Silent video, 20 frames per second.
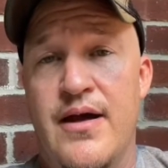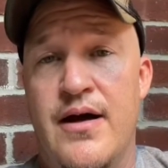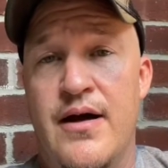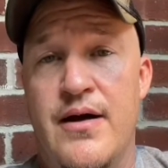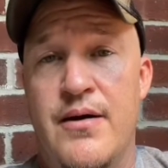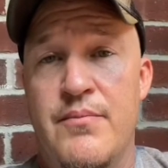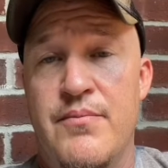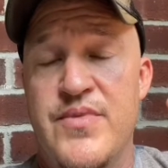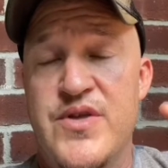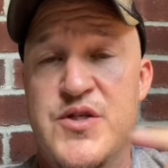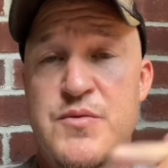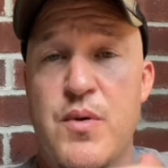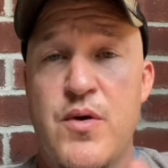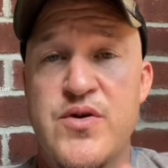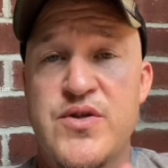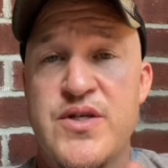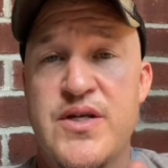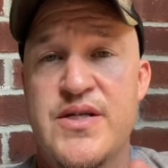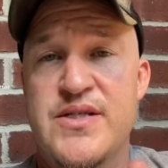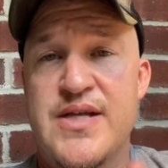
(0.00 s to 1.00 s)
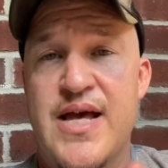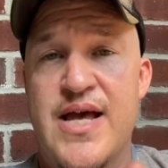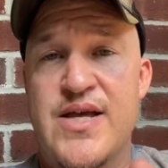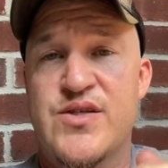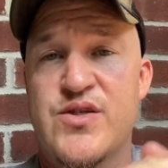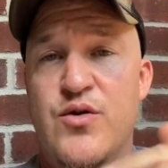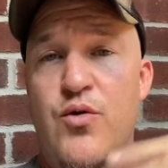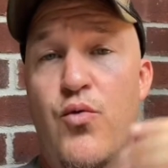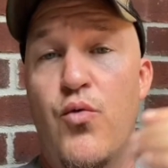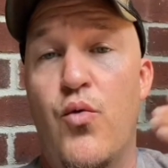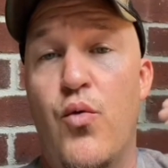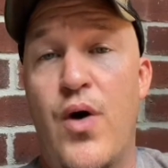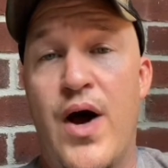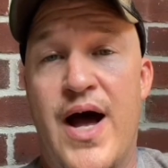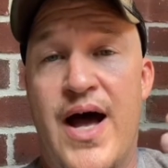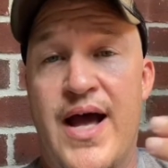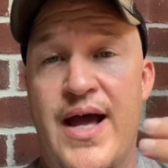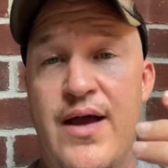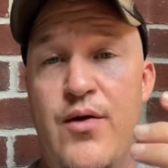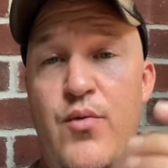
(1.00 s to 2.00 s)
Um, this person has asked
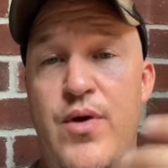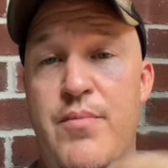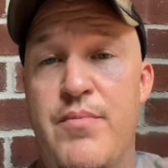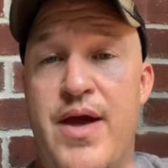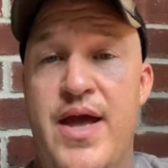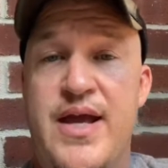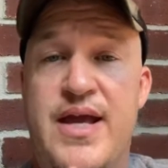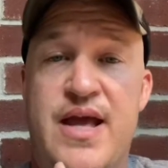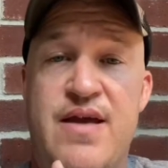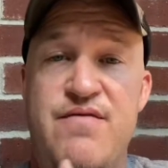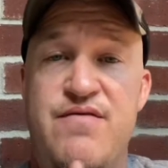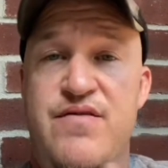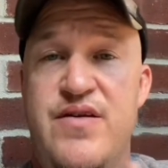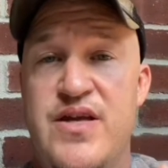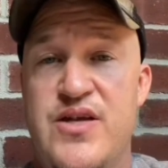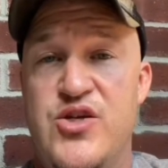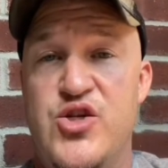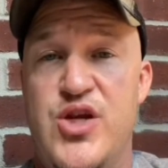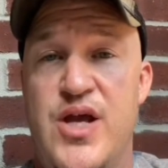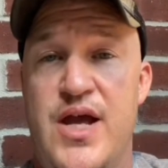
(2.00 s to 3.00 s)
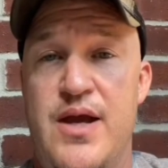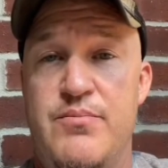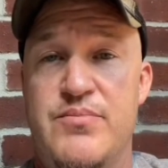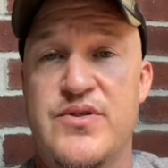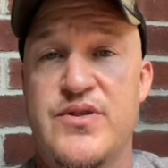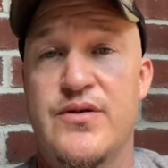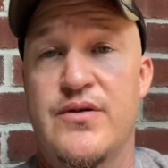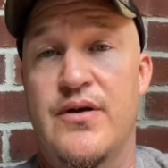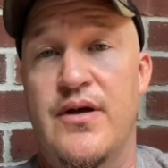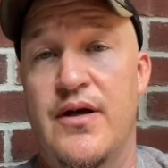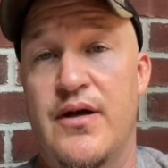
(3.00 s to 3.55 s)
why we make a V-shaped